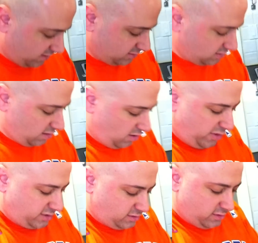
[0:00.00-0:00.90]
These are
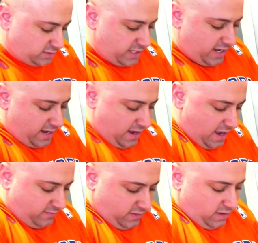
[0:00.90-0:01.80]
oysters that I
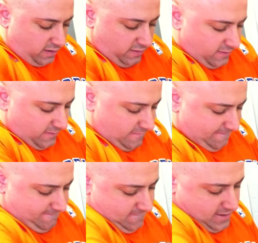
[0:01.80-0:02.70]
got
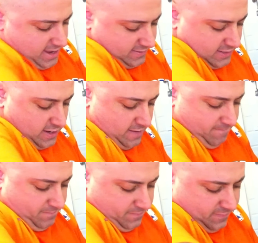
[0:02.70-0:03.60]
at
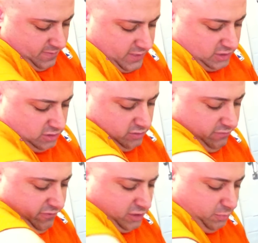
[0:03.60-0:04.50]
this
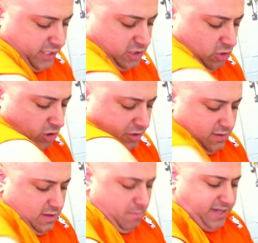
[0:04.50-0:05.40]
fish place called
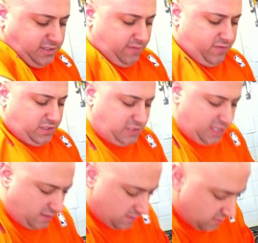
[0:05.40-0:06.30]
Best of the
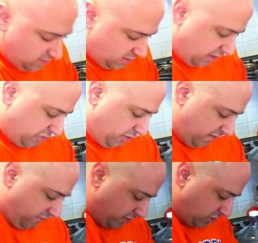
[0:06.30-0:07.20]
Sea on
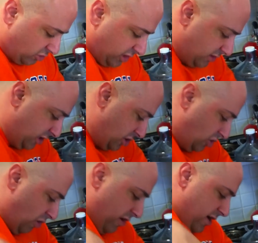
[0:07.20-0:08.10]
31st Street in
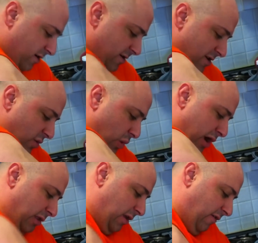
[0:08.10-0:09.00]
Astoria,
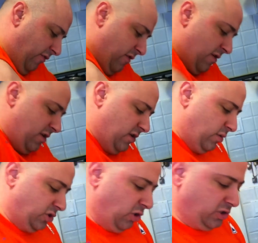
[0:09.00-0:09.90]
where I live,
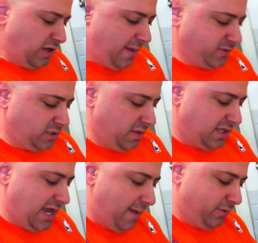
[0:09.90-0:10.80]
which also happens to be
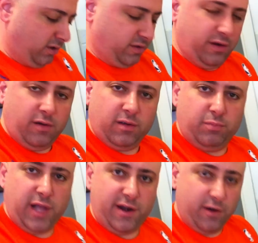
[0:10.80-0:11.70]
the capital of the
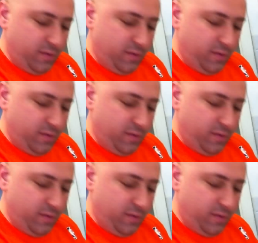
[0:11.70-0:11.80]
planet